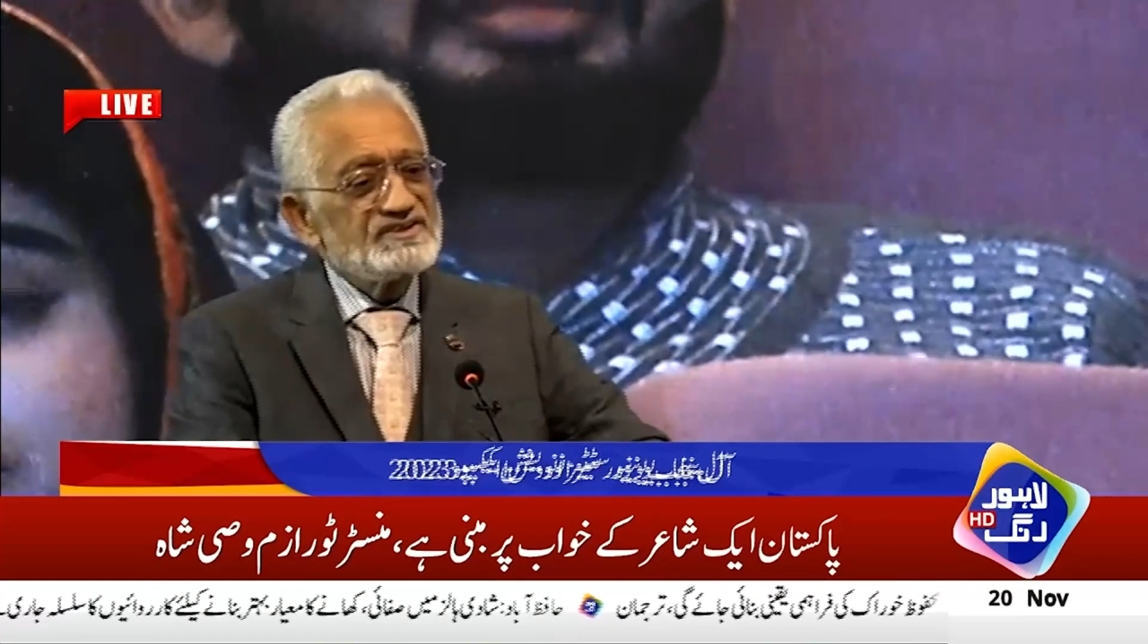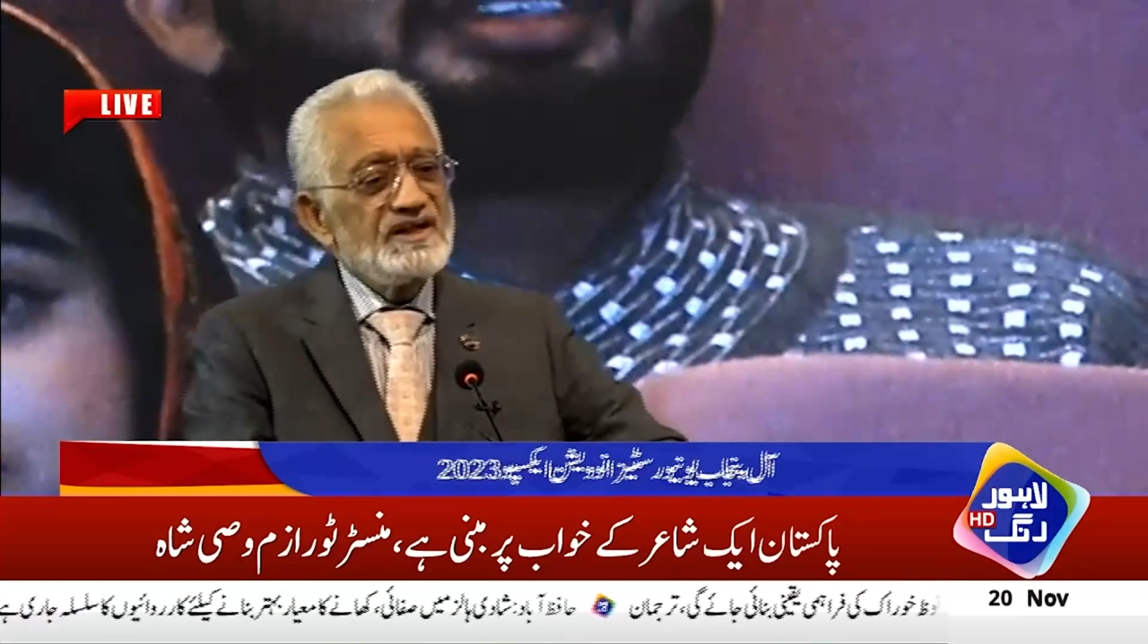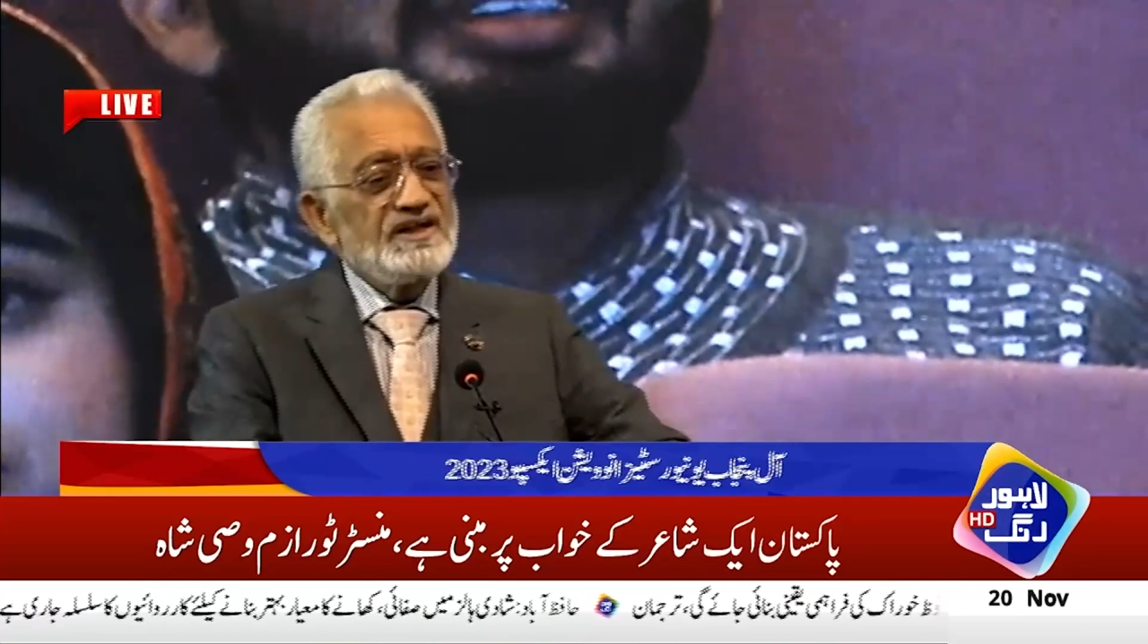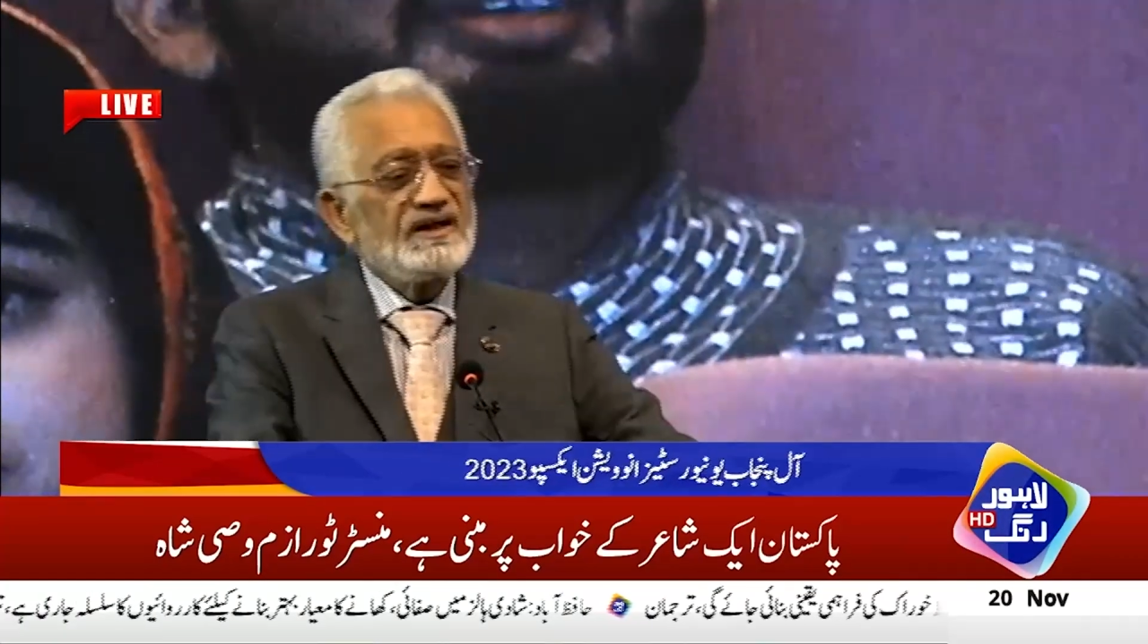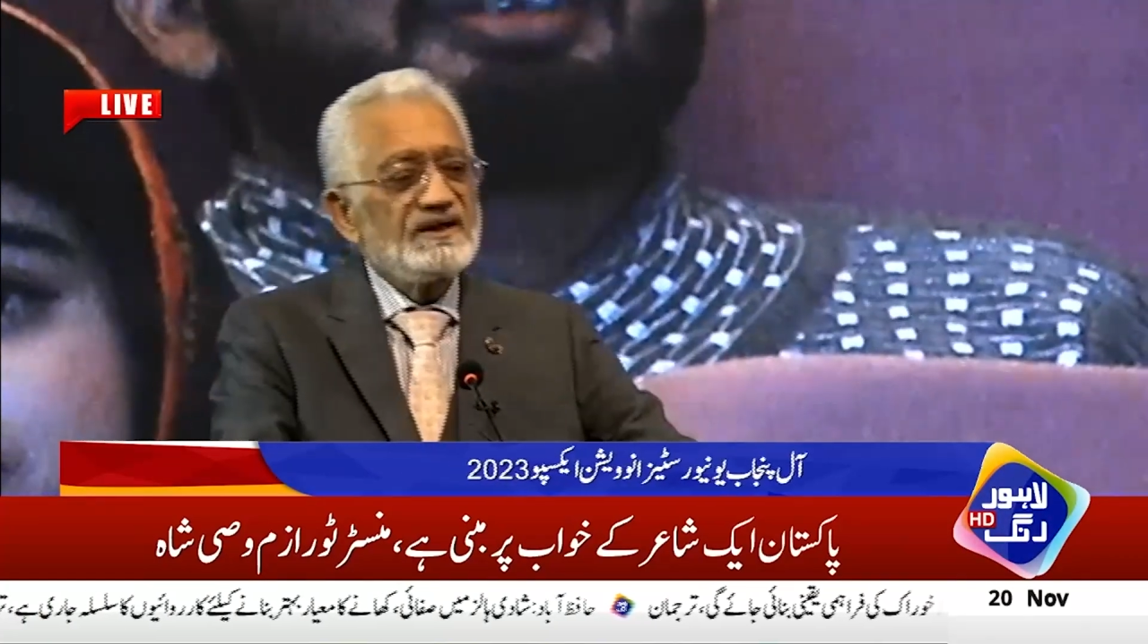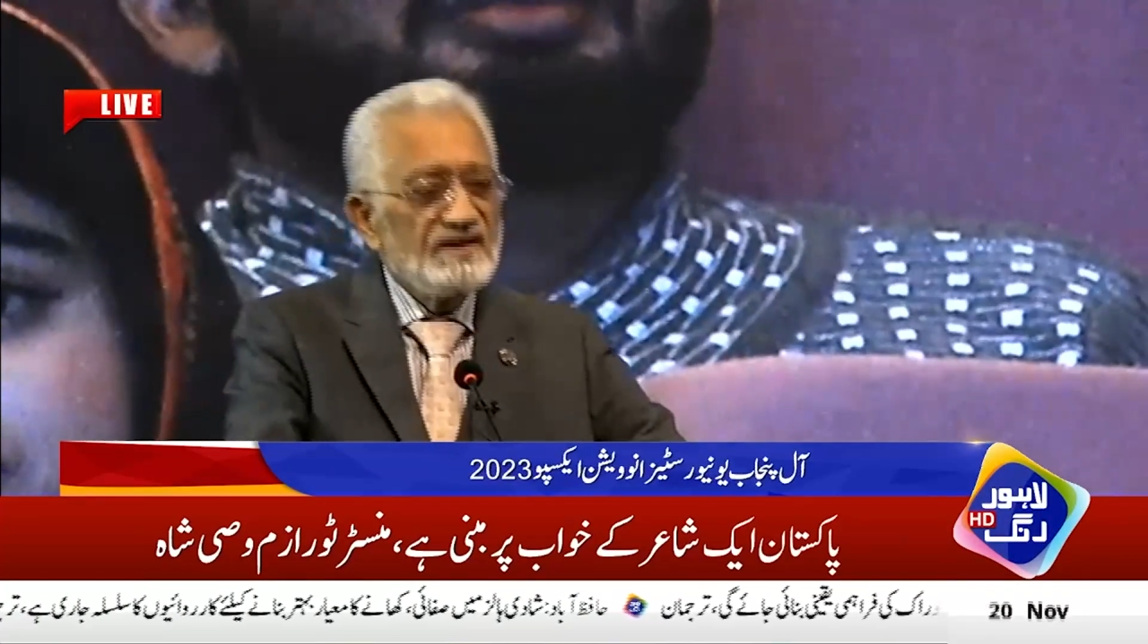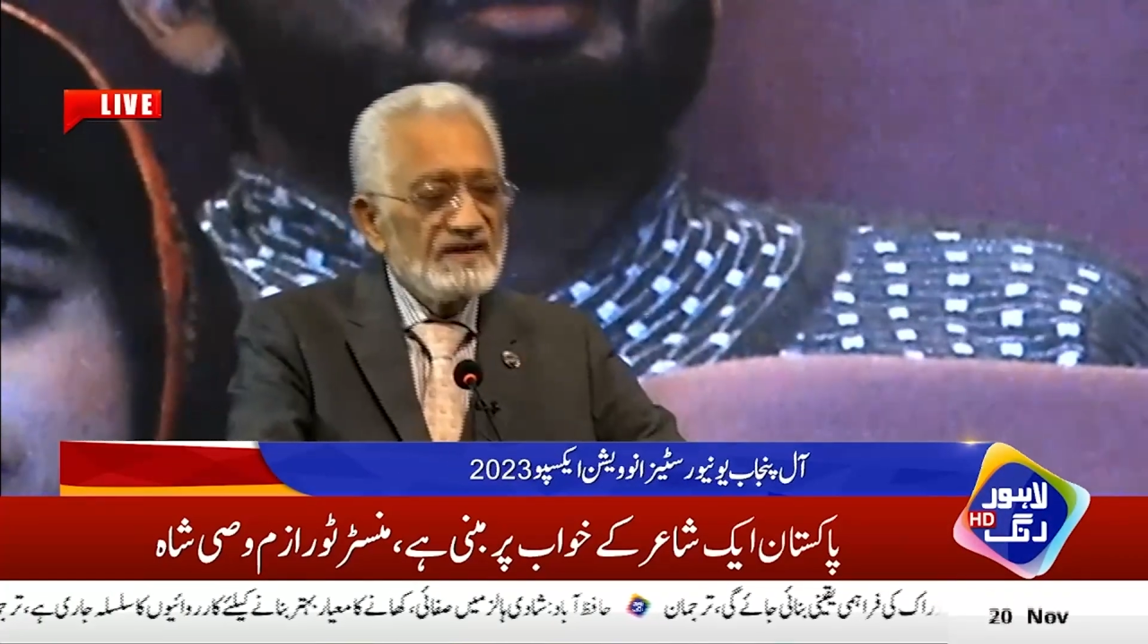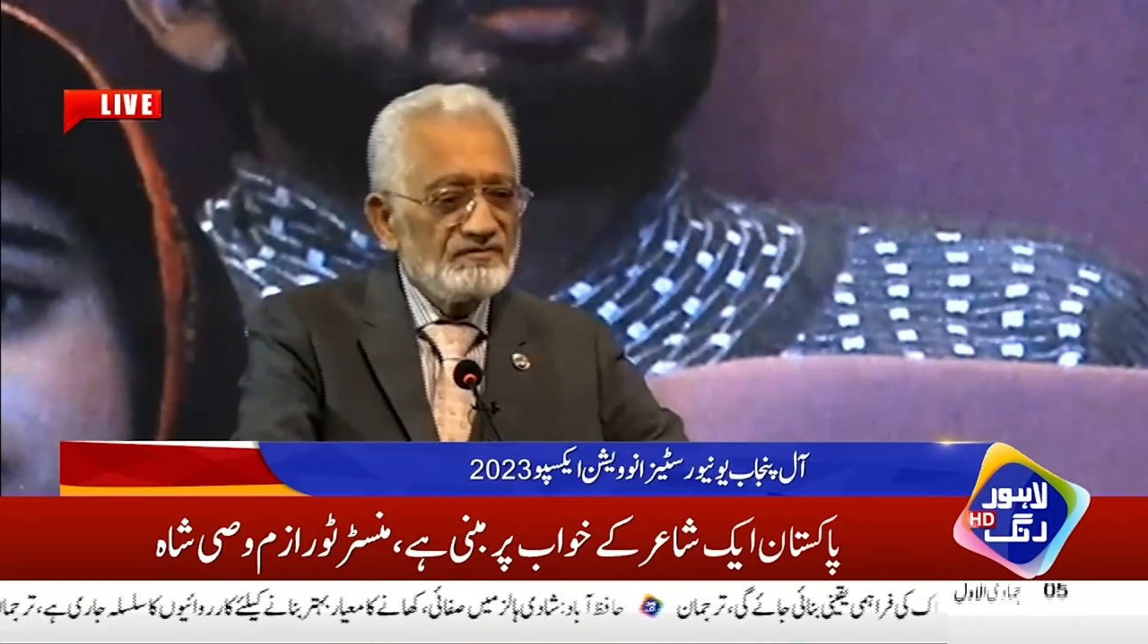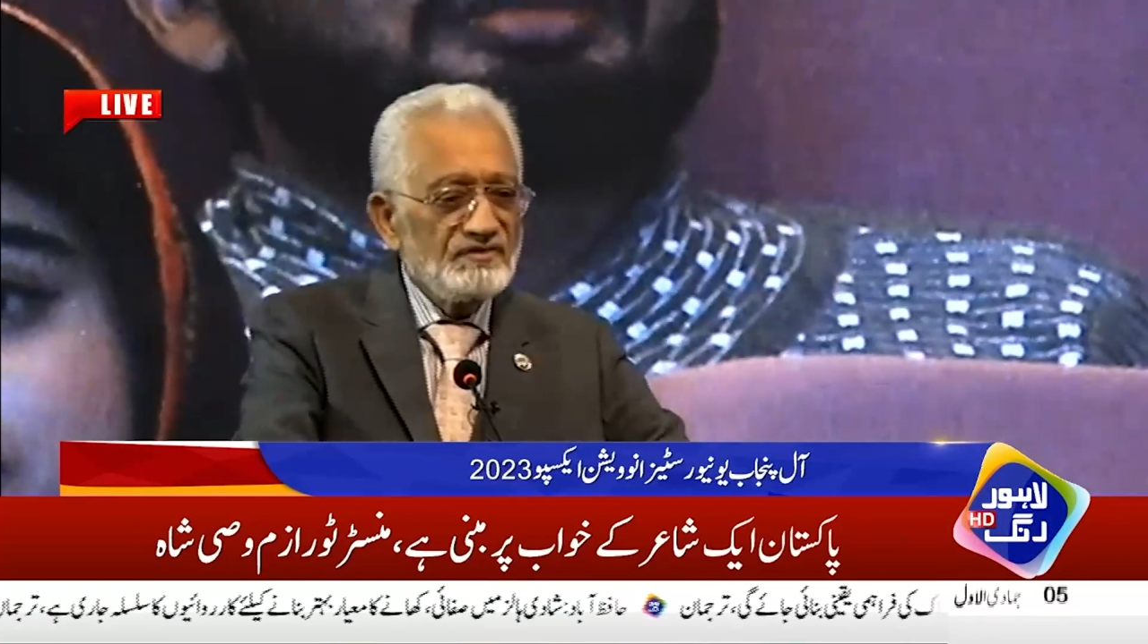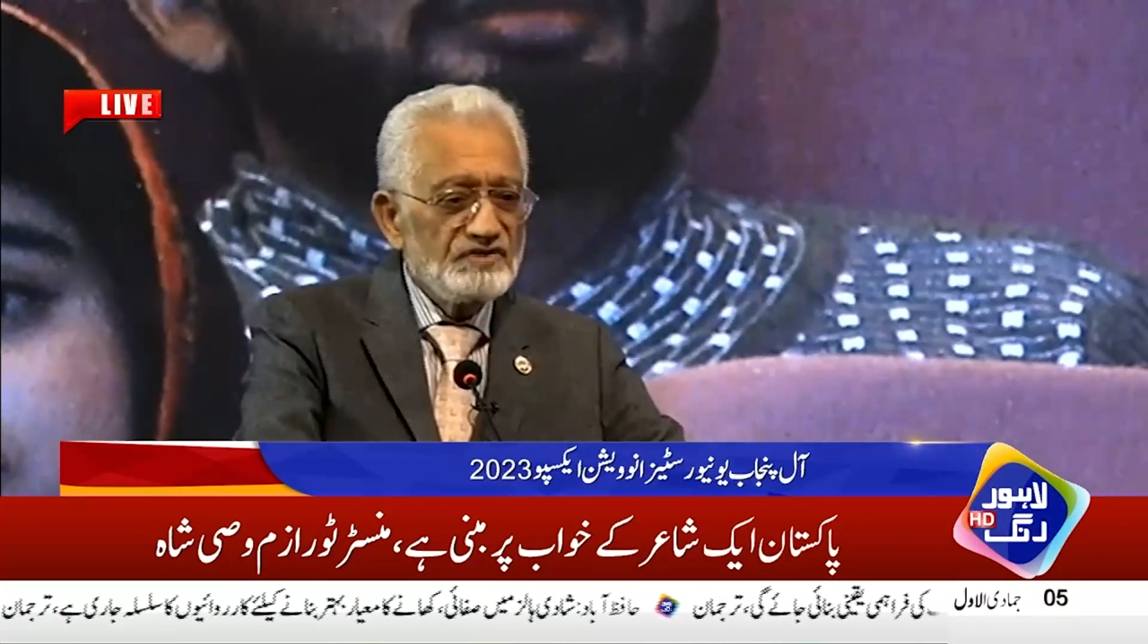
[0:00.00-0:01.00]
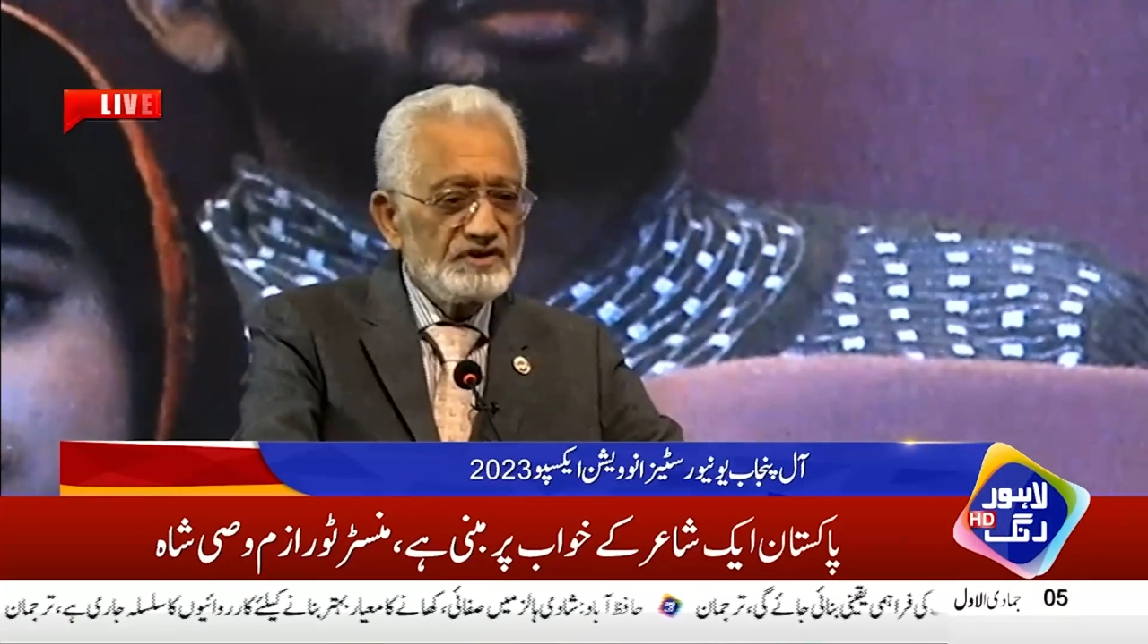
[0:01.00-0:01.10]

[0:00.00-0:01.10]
350